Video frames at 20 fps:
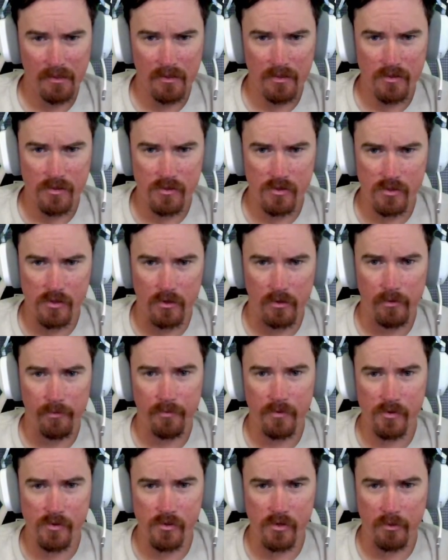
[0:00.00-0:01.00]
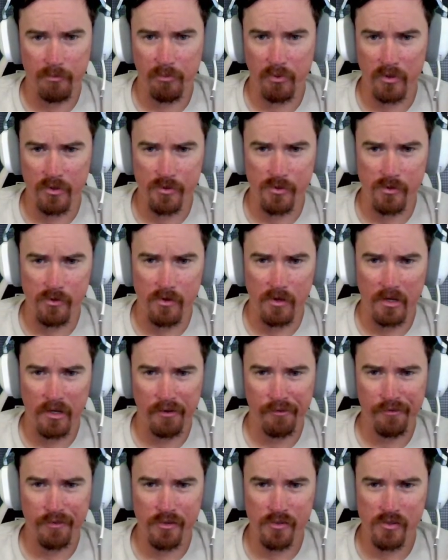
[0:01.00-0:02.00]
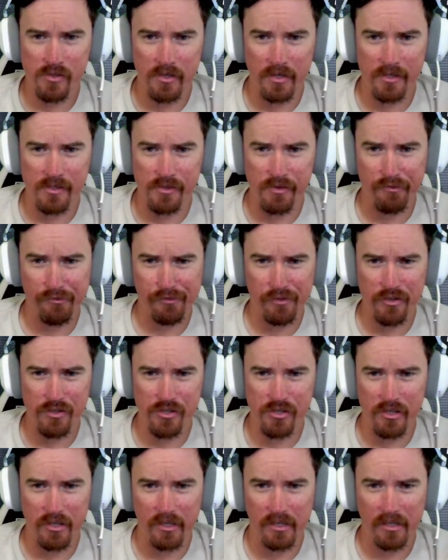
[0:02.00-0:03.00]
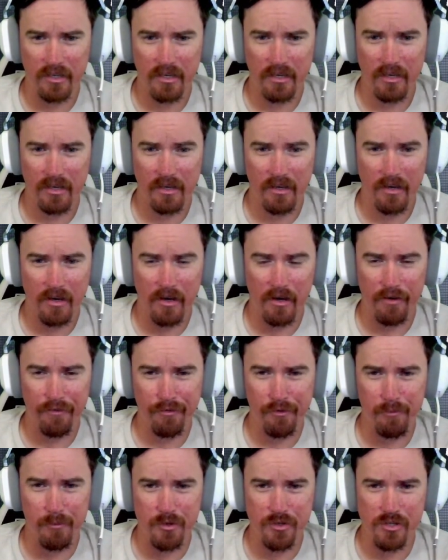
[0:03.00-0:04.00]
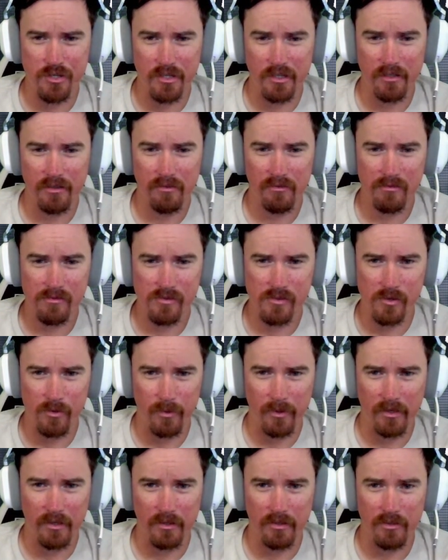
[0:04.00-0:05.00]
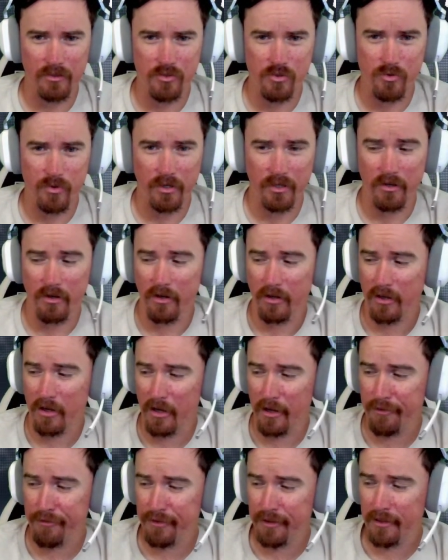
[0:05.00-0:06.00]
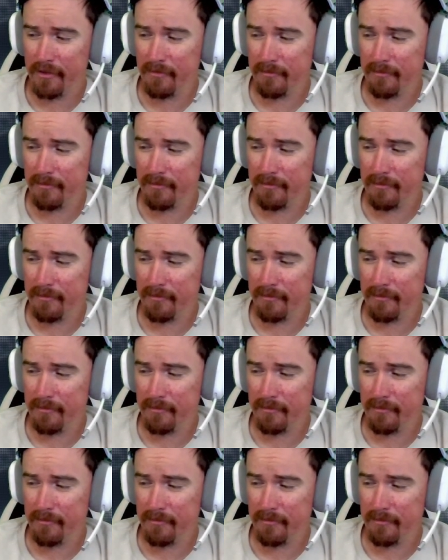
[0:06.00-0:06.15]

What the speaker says: So, this is our personal office. It has a functioning coffee machine, so we can drink our coffee.